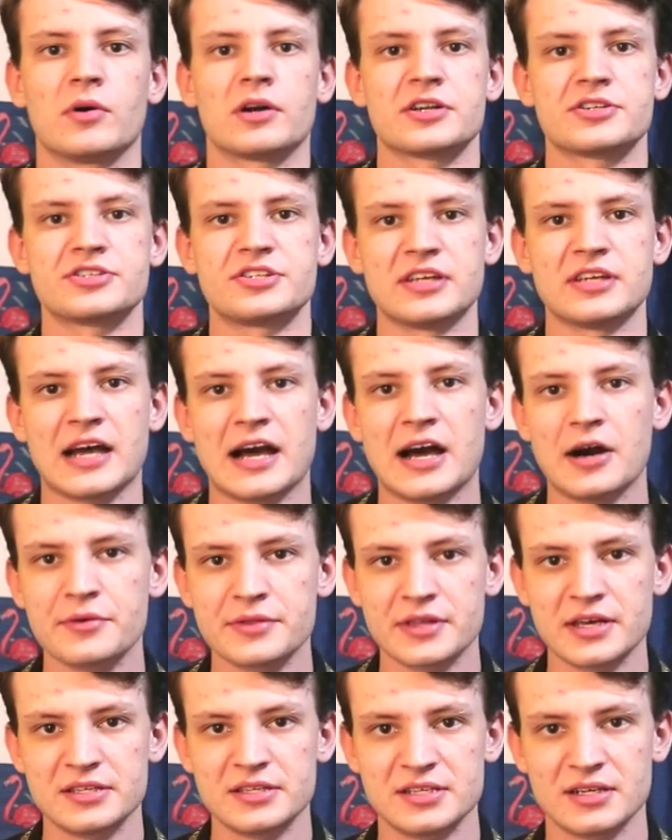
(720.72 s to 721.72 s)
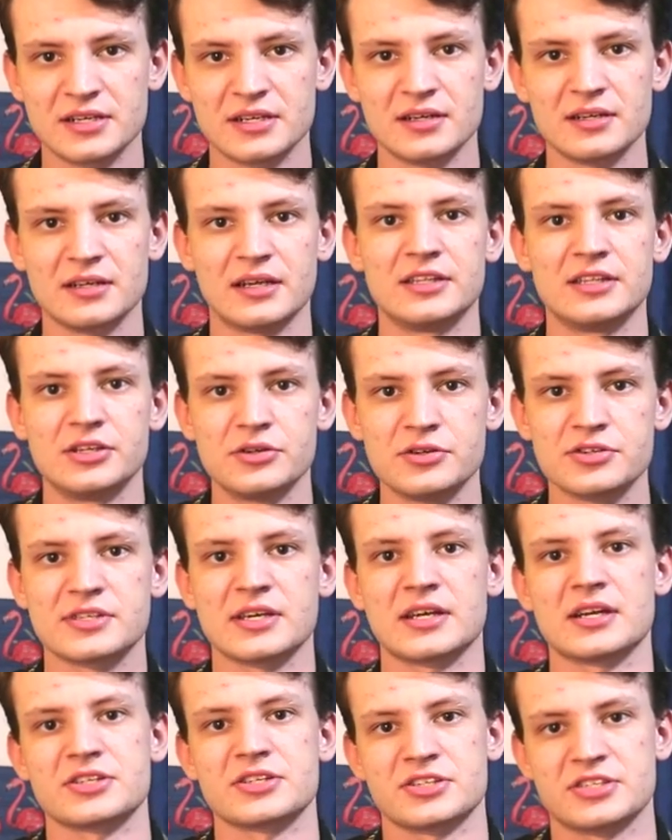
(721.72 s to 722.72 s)
want to see how they did it and use
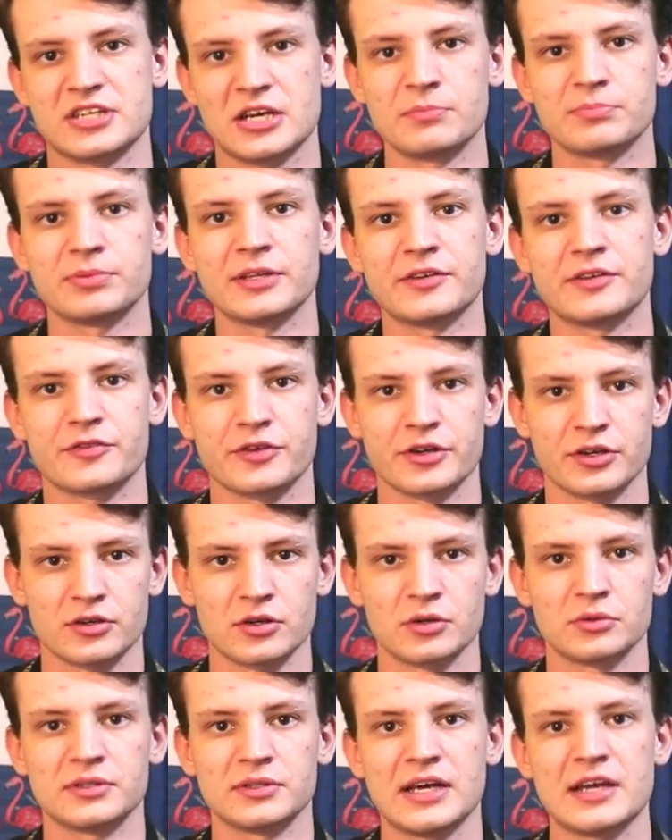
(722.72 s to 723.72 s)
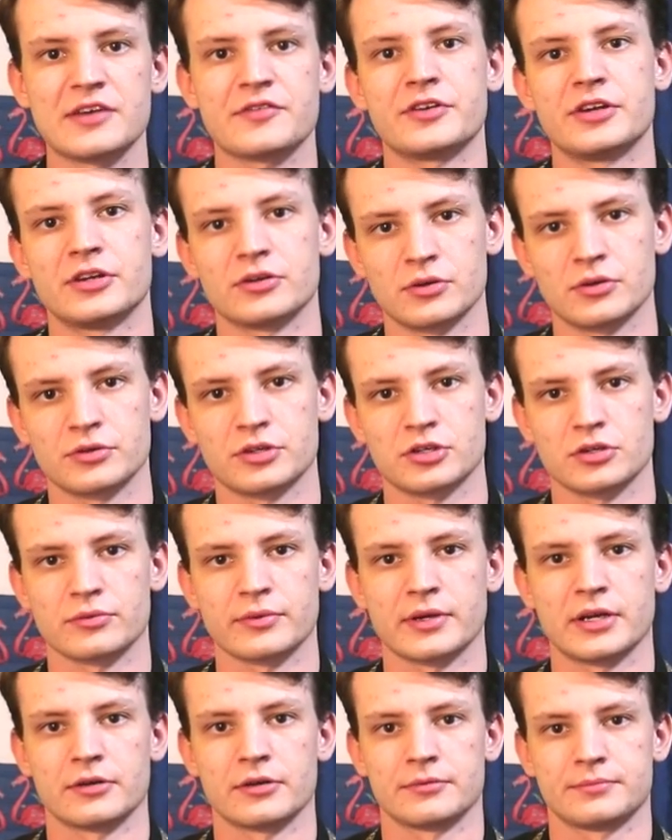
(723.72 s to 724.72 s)
that as a template for your own life and your own
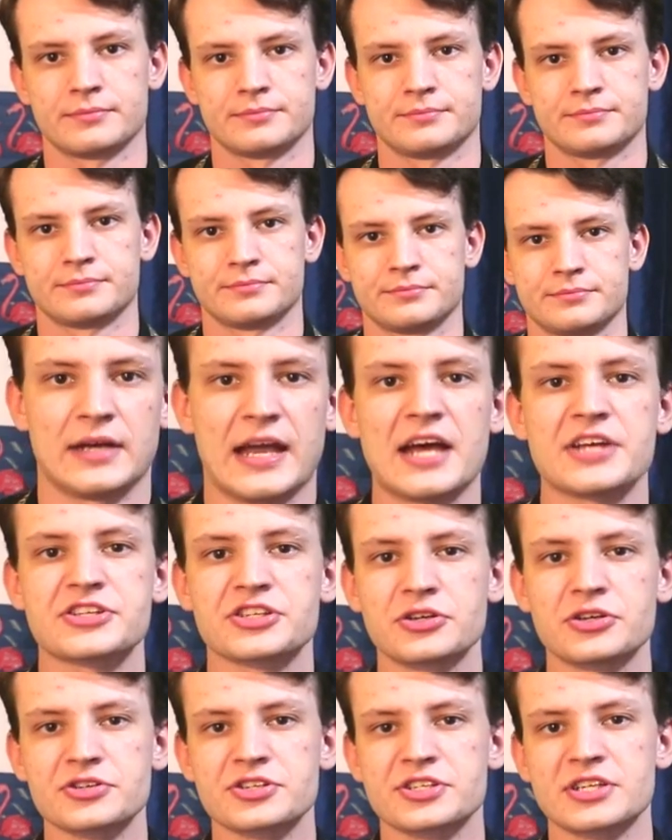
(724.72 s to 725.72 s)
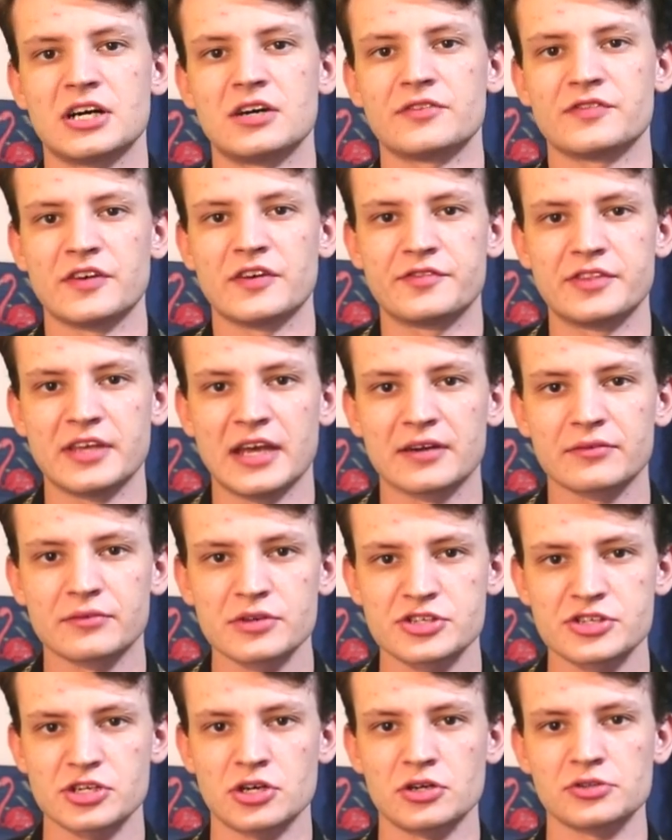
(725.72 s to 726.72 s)
career. Ask yourself if the end
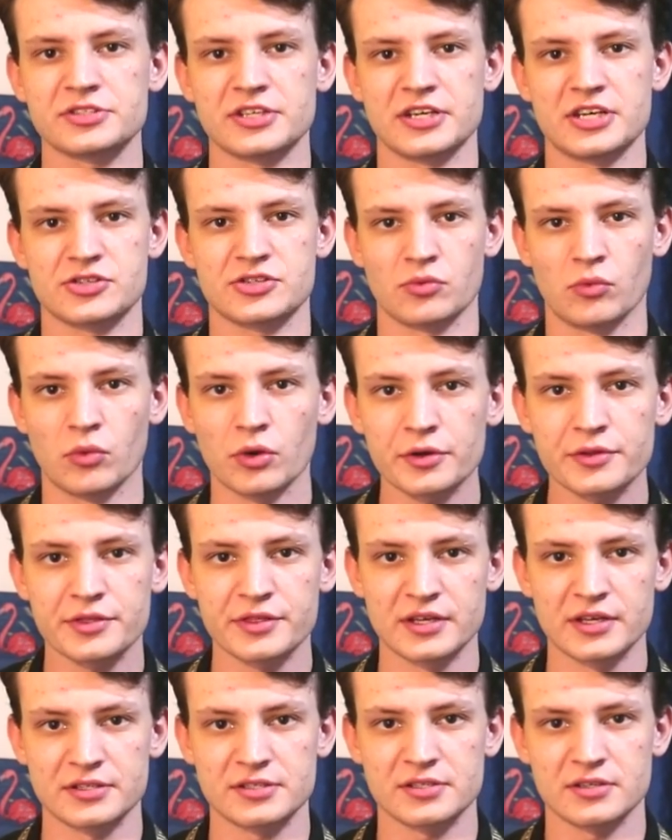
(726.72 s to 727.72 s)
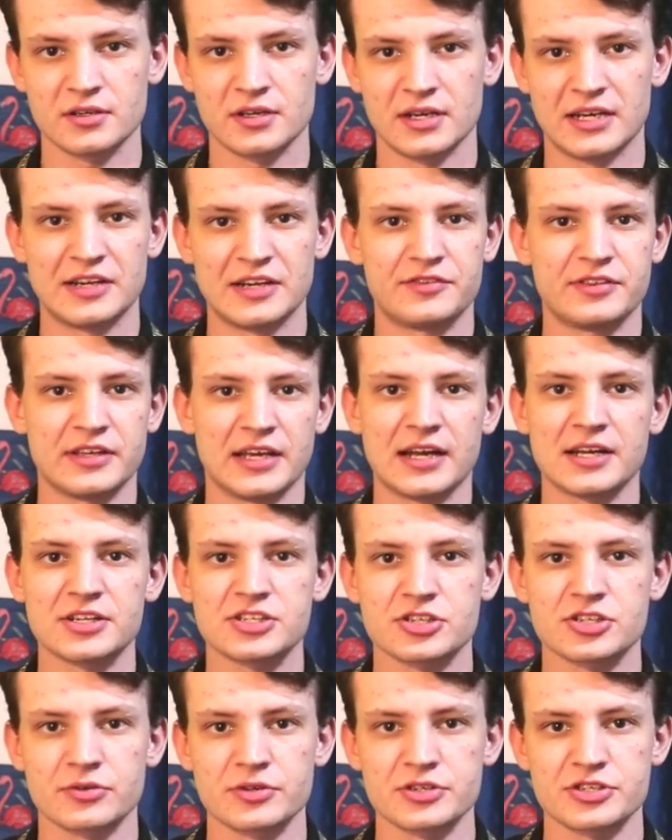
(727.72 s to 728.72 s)
result is worth it. And if the
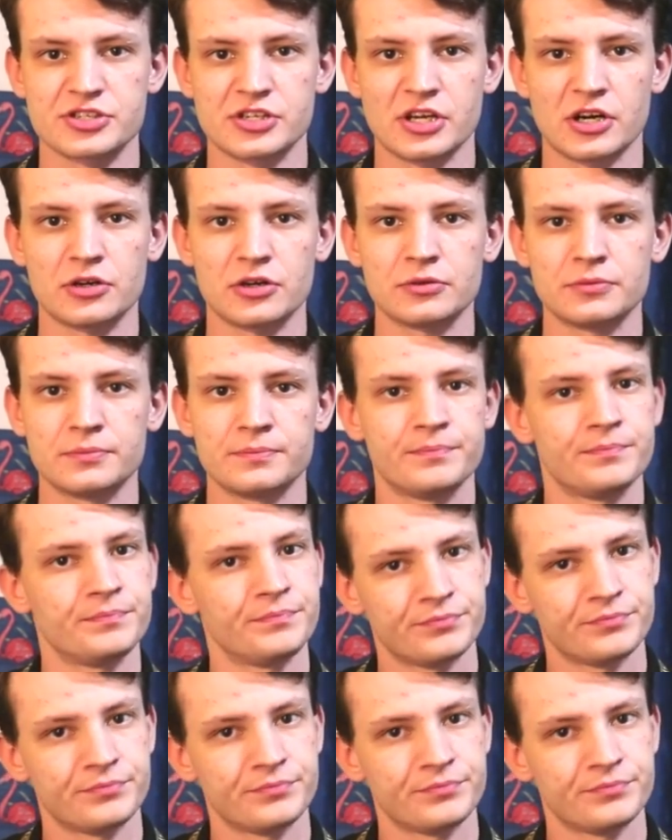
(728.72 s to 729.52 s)
answer is no,